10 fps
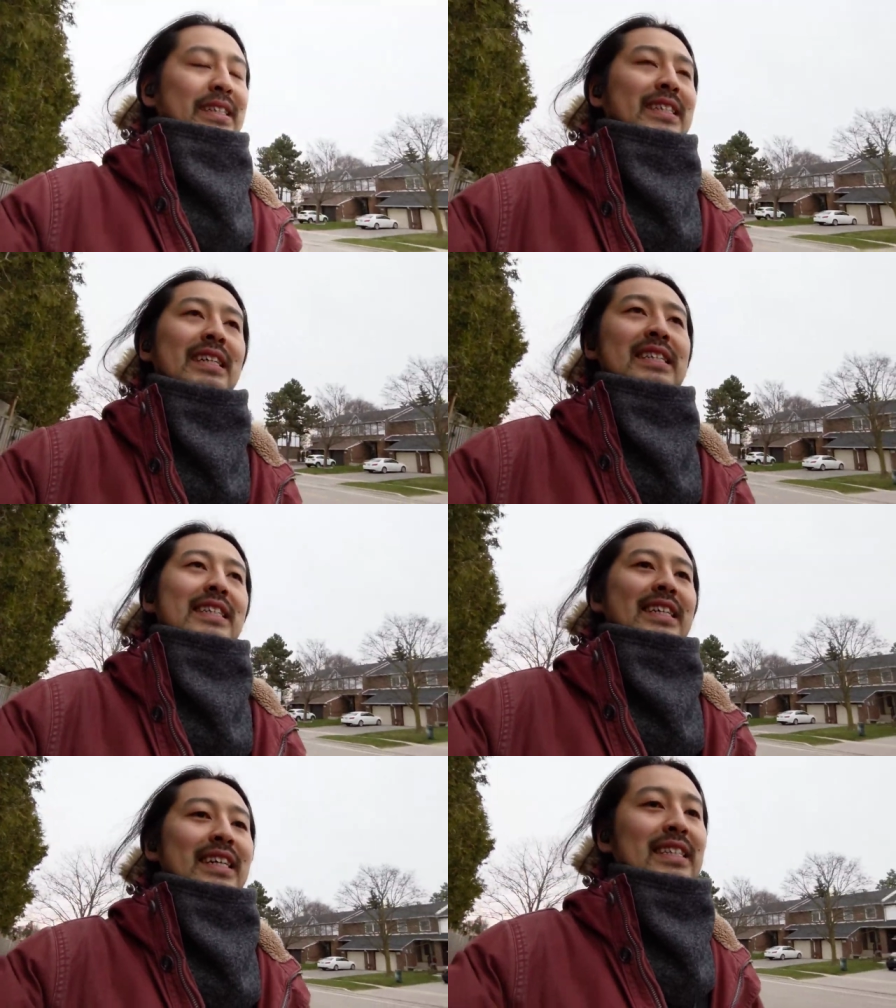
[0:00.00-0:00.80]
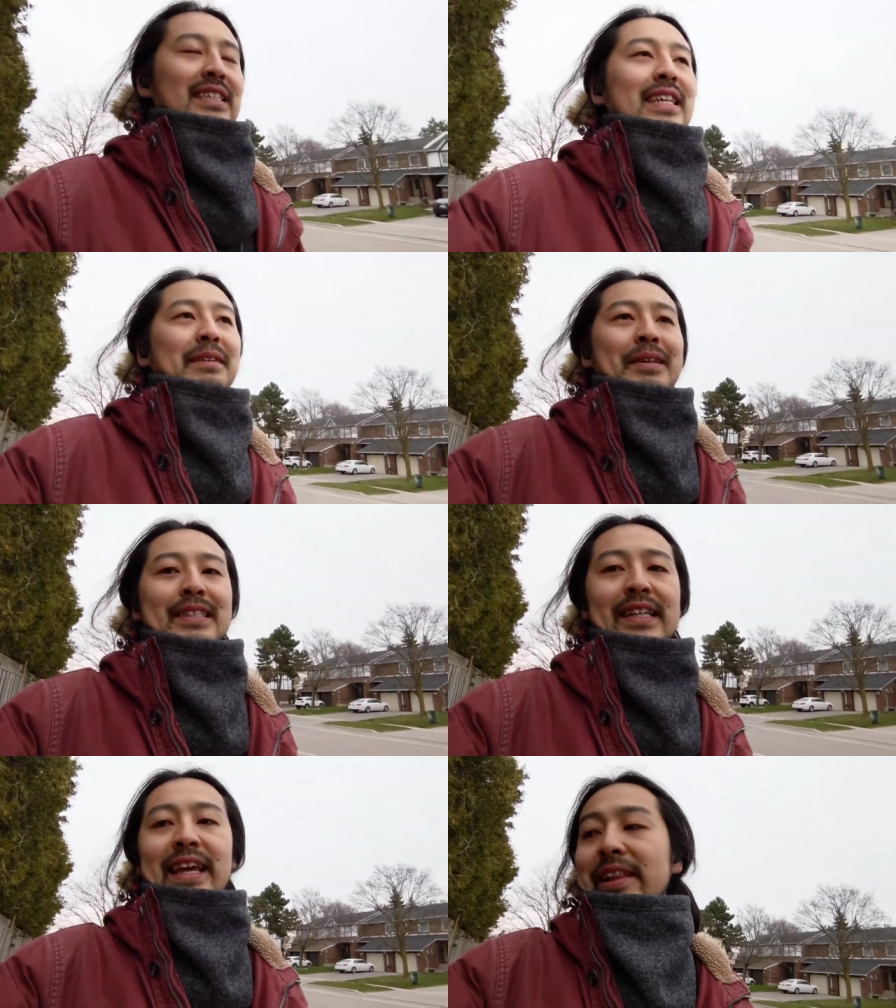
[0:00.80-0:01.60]
It's it's it's the same
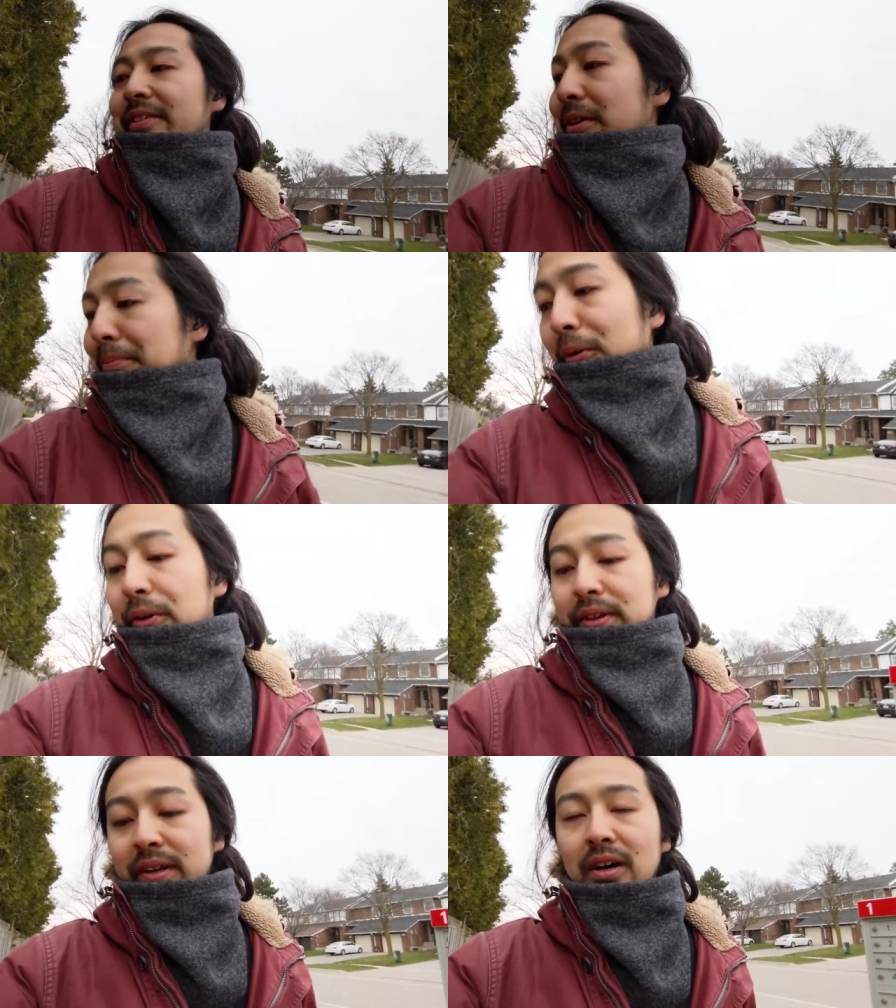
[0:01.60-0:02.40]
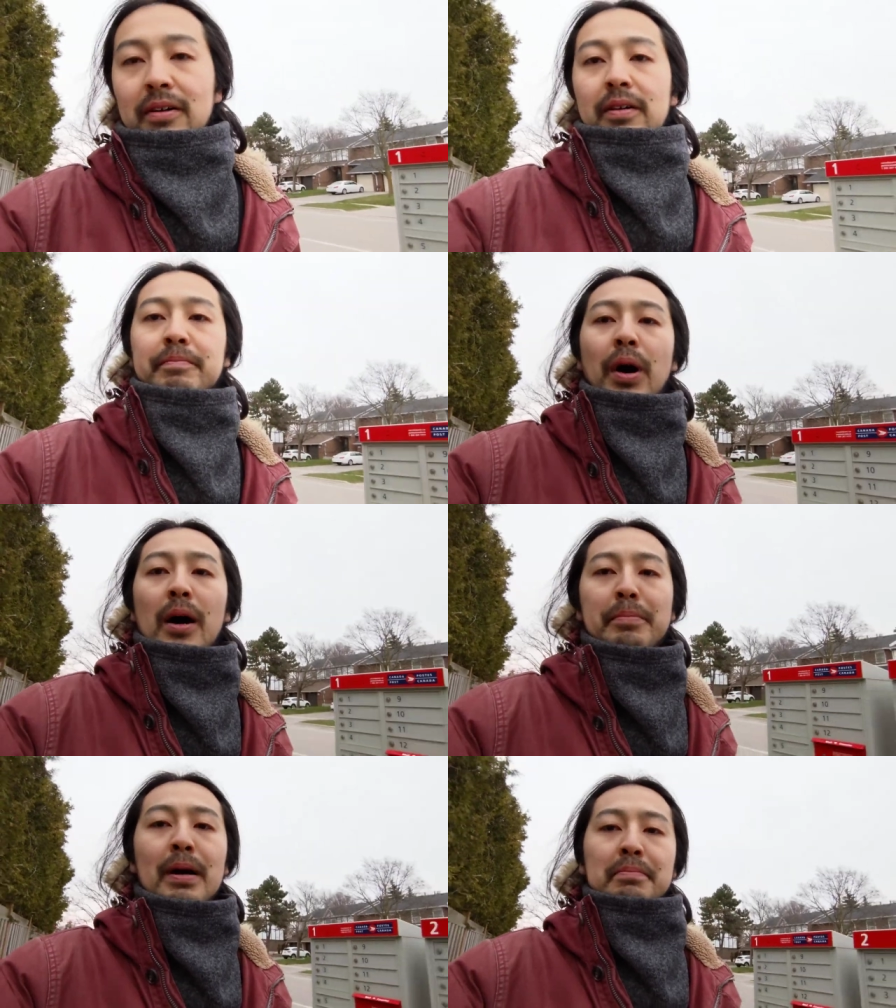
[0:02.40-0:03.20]
as a daily report uh,
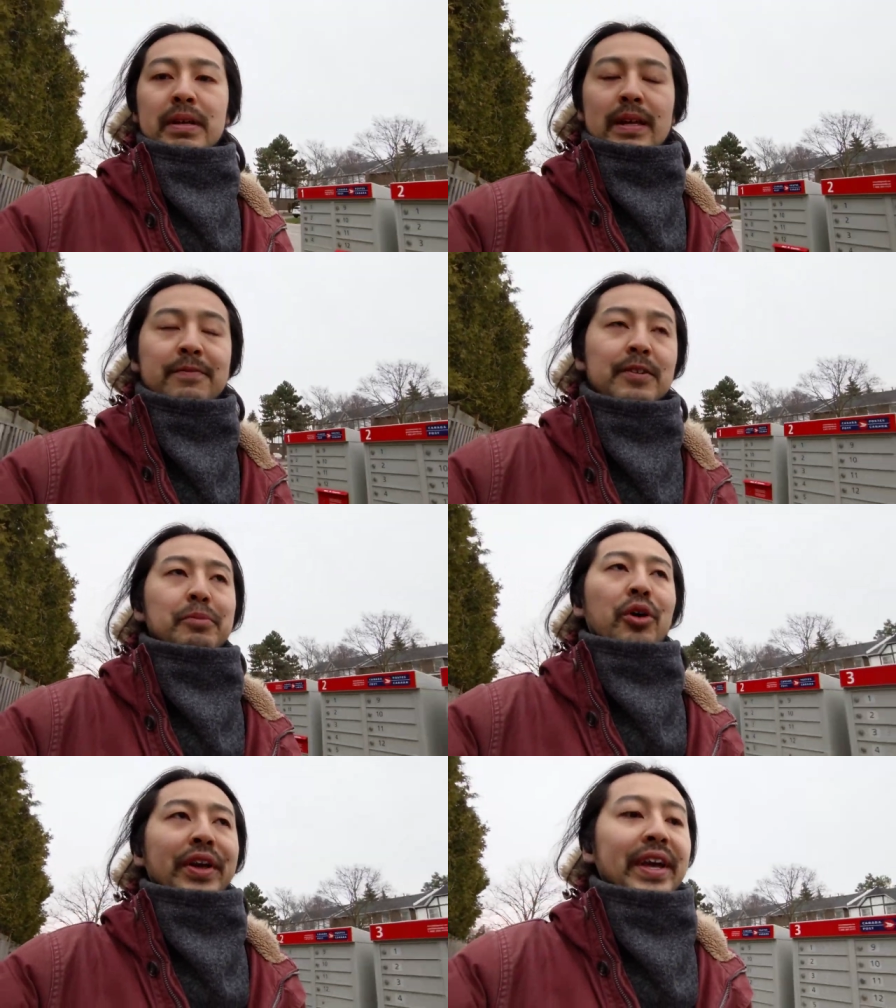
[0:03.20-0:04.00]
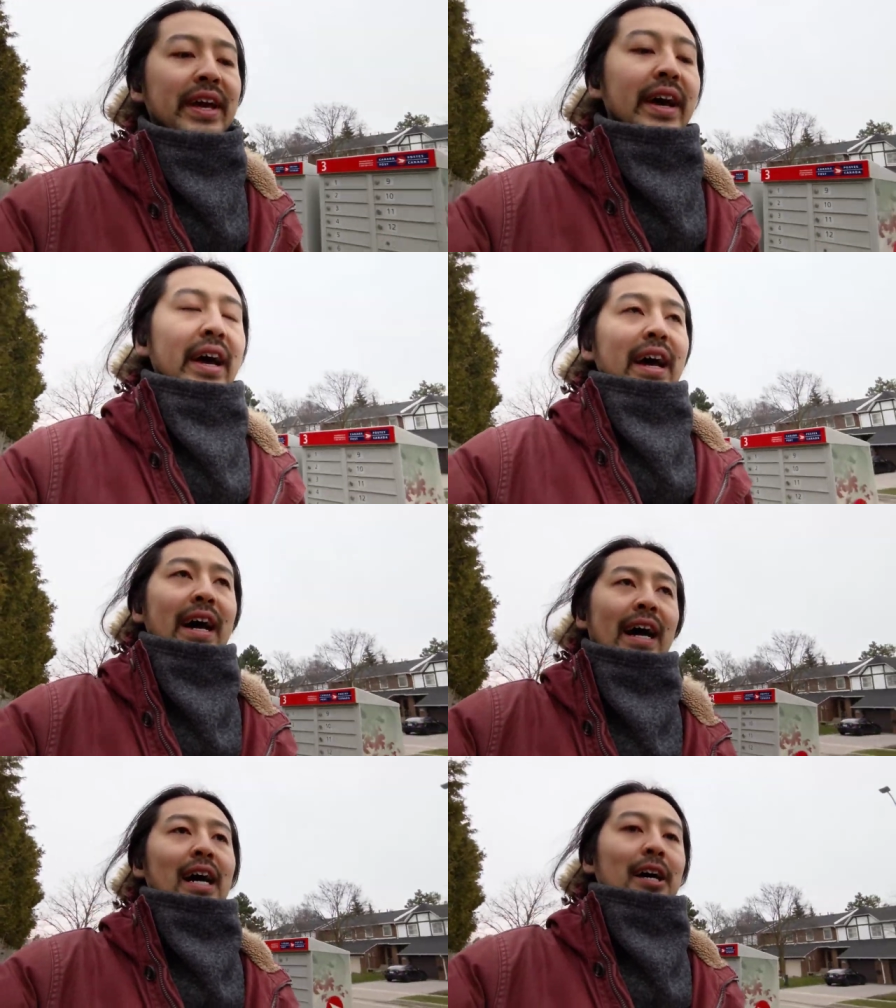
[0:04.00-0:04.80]
pop-up every morning
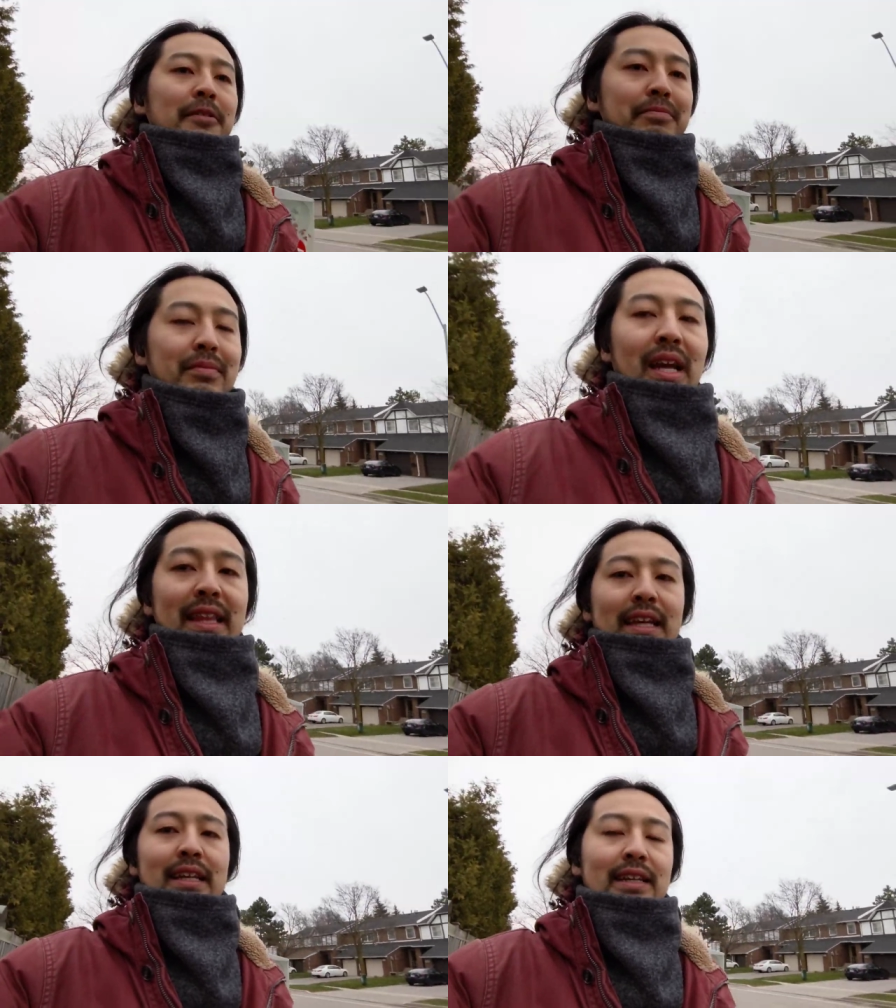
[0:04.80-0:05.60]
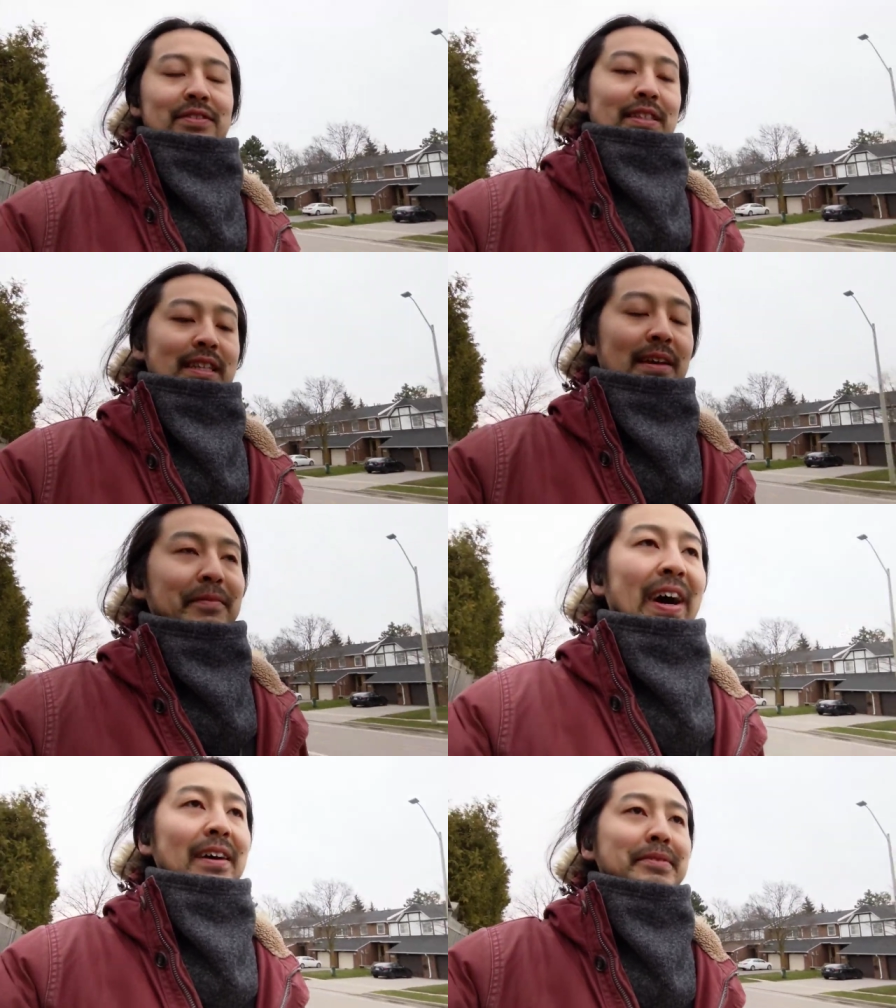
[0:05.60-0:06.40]
um, I think it gives the same
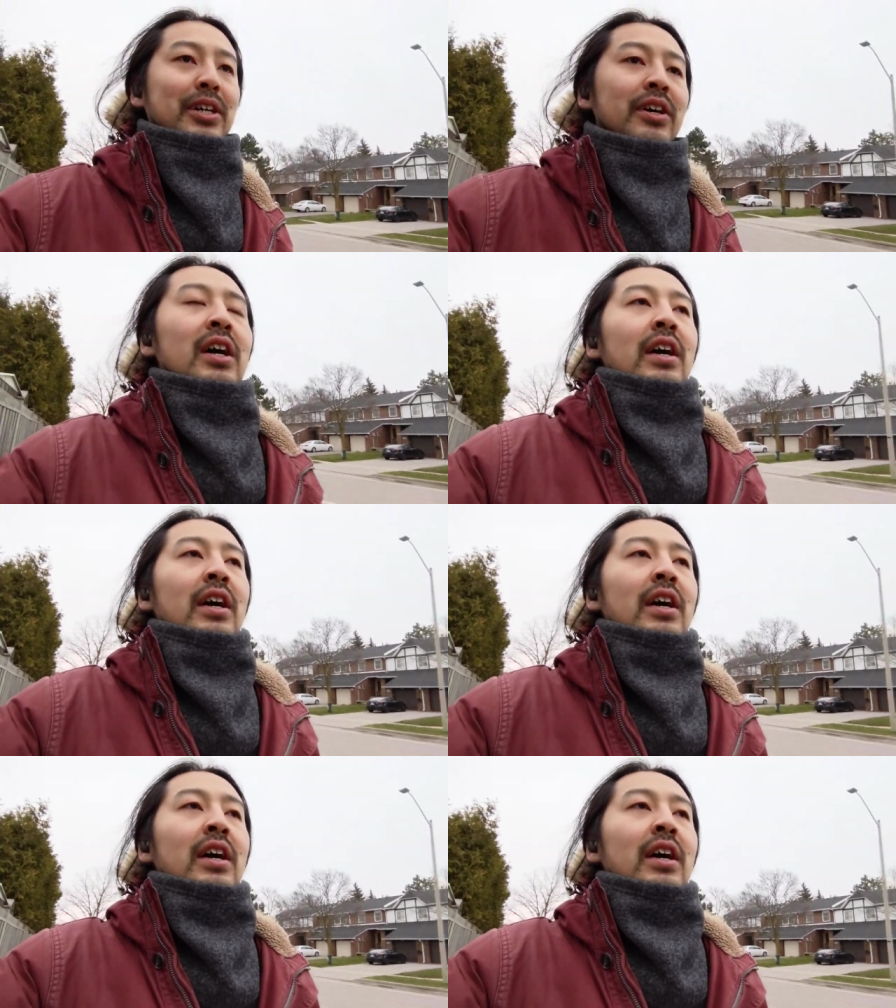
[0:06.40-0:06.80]
vibe so